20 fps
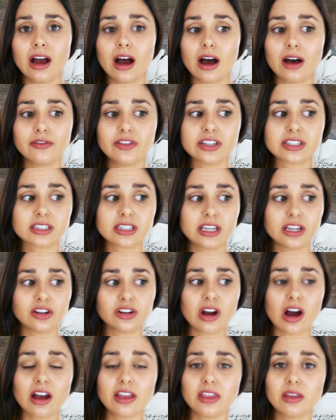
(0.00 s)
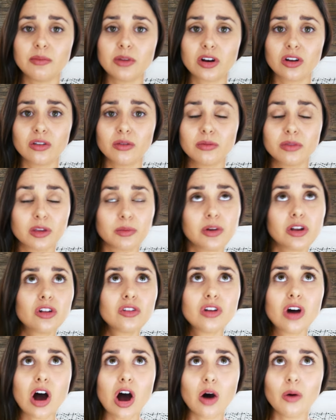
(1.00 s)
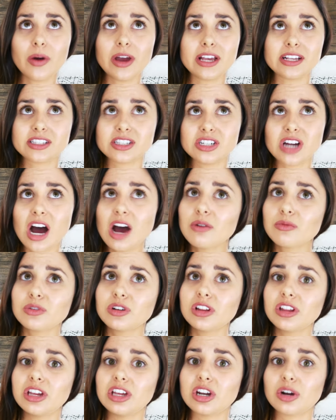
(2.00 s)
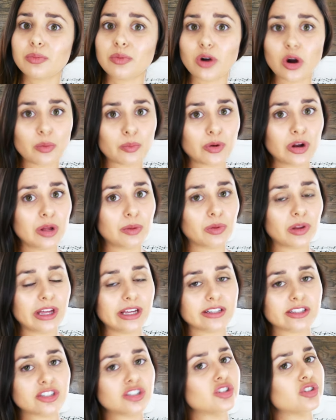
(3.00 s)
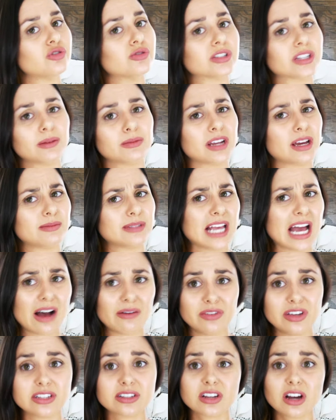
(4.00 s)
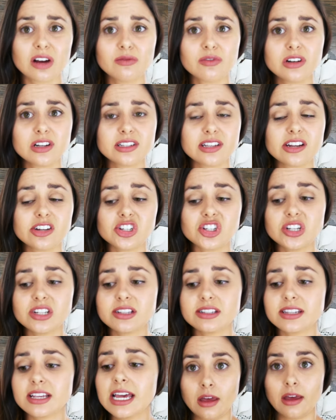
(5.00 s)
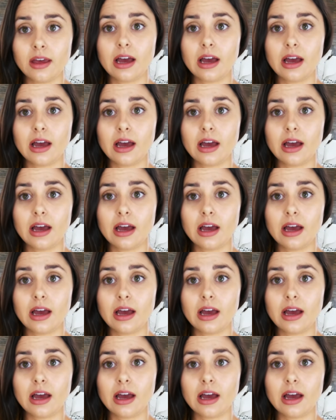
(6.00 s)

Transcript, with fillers: Obviously, you're not in the middle of the hallway is not really an appropriate place to sometimes have these conversations.